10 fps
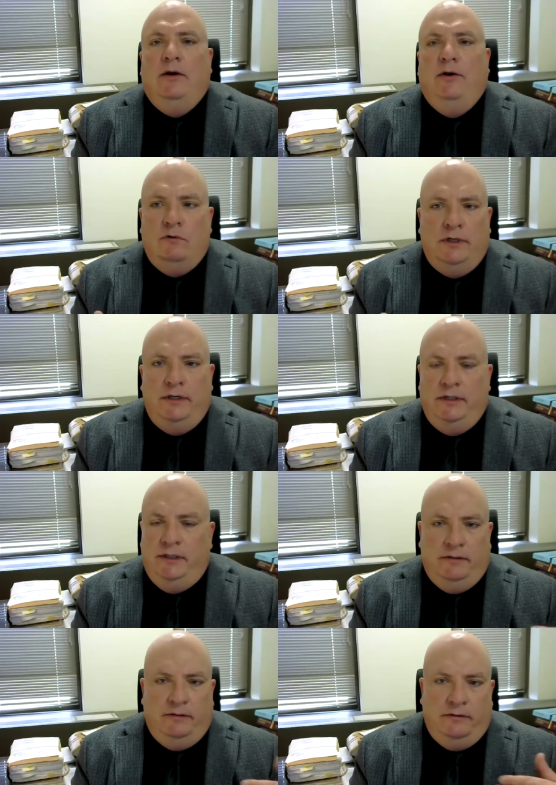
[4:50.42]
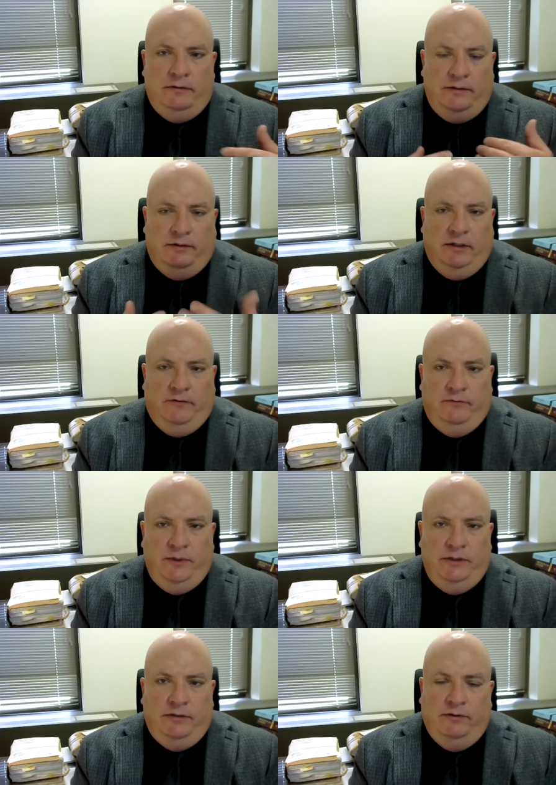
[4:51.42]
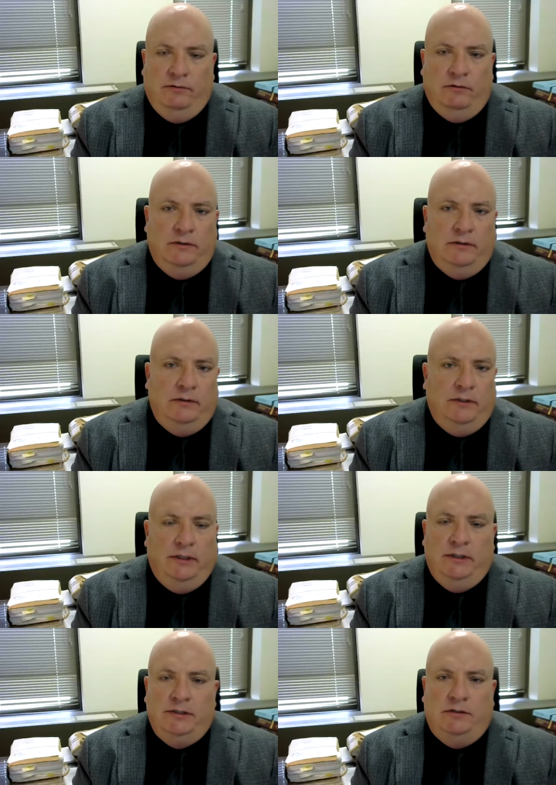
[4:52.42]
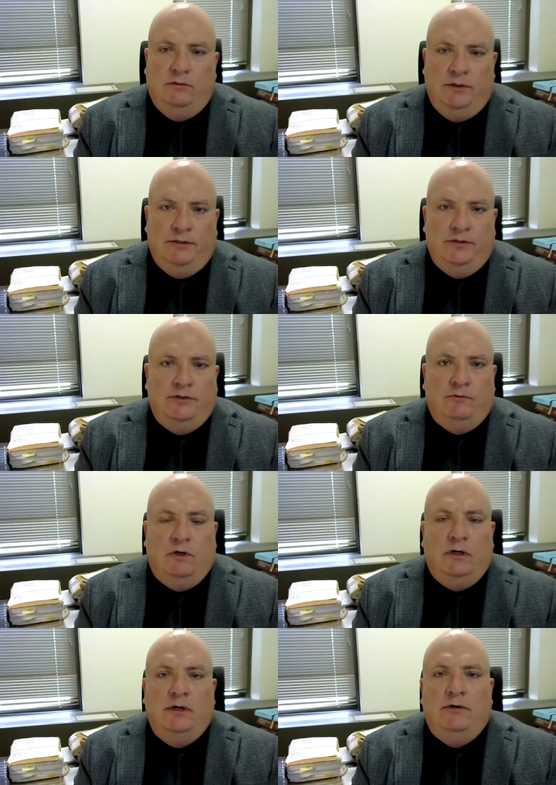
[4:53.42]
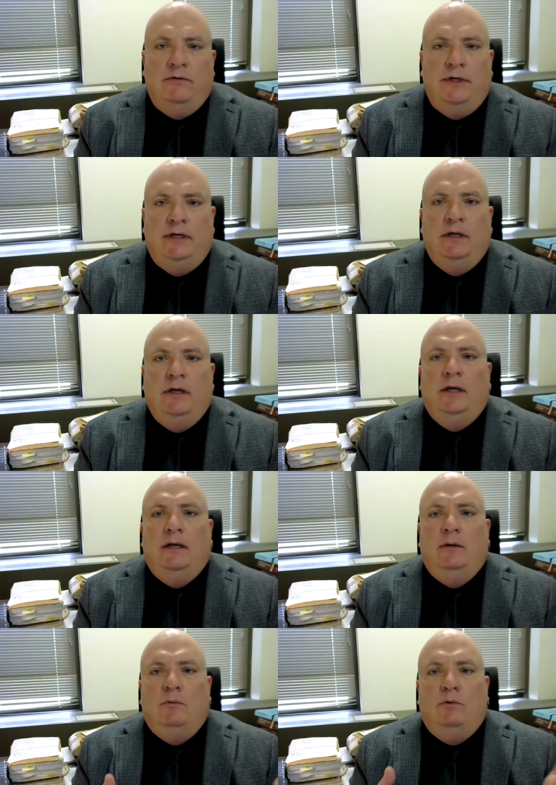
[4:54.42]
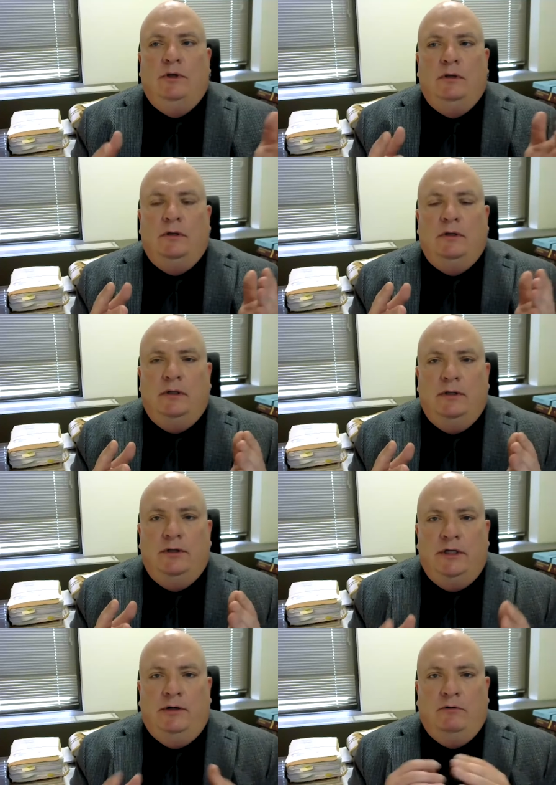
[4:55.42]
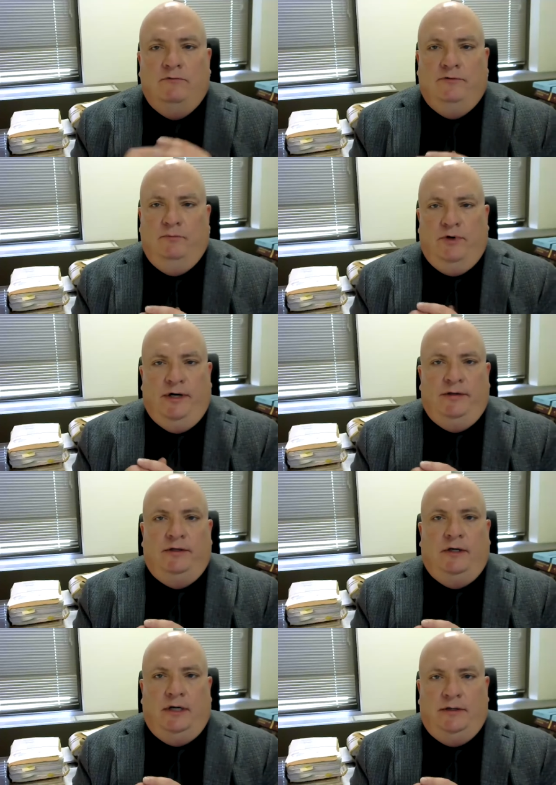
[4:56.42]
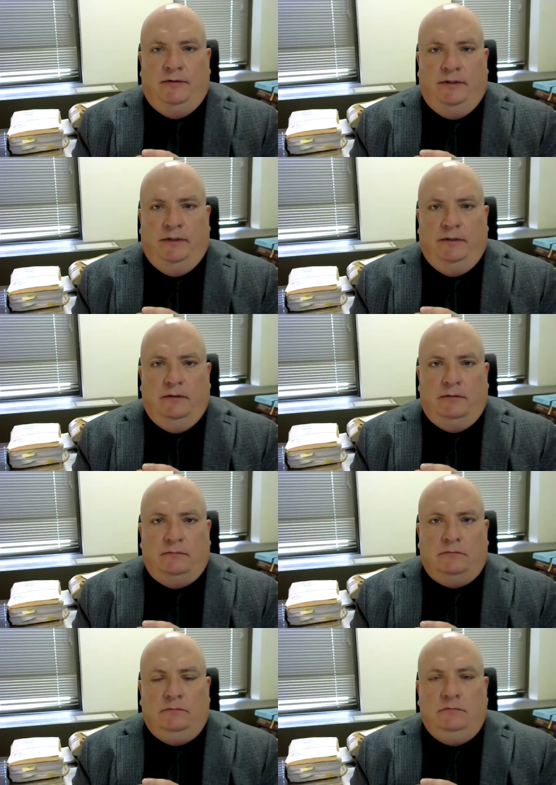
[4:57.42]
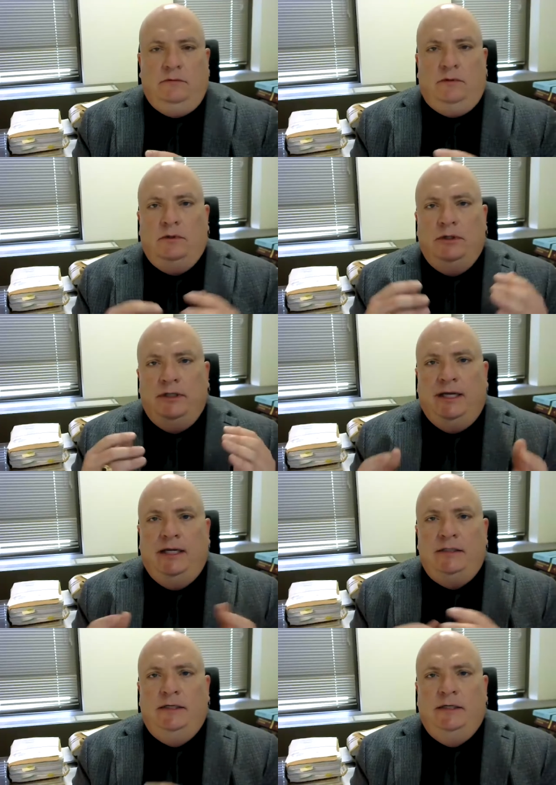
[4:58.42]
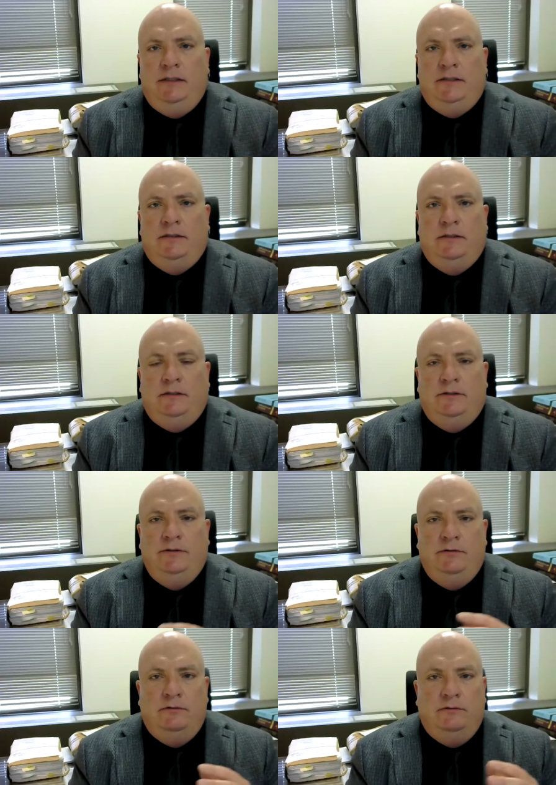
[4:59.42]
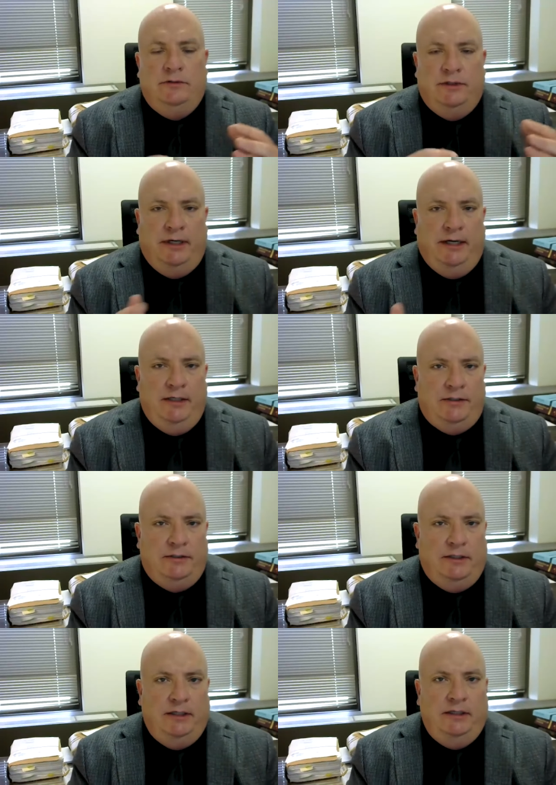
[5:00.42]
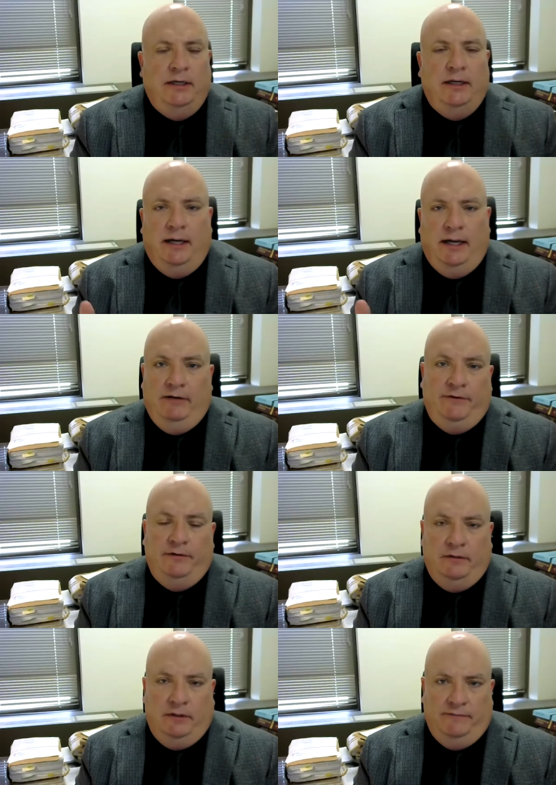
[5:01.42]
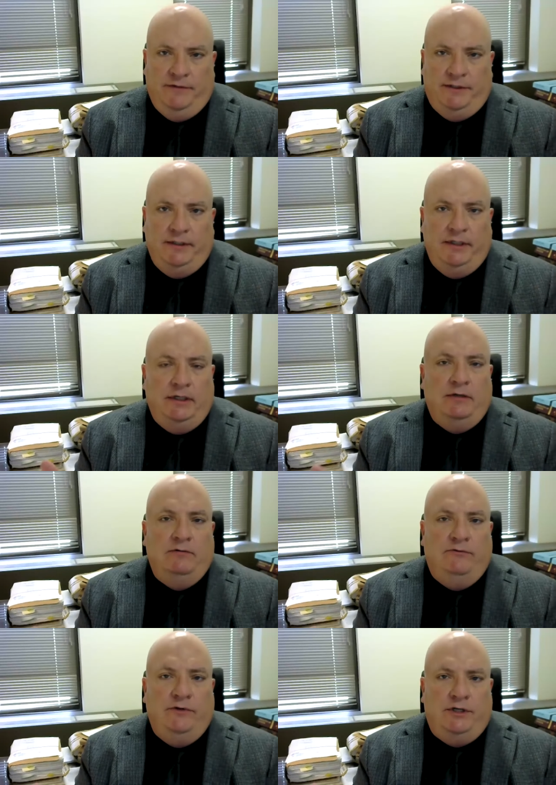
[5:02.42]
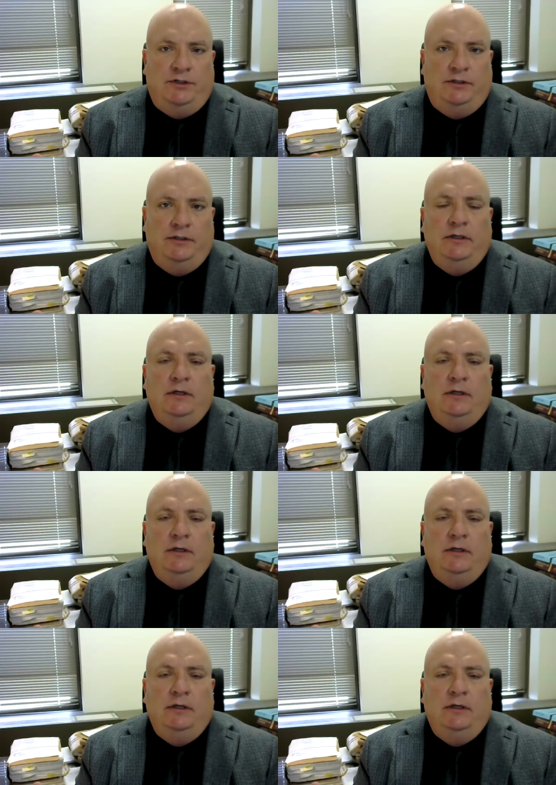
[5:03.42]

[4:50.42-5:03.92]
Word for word: no one, either the government nor his lawyers, were arguing the overbreadth doctrine. The case gets to the Ninth Circuit after, obviously, a conviction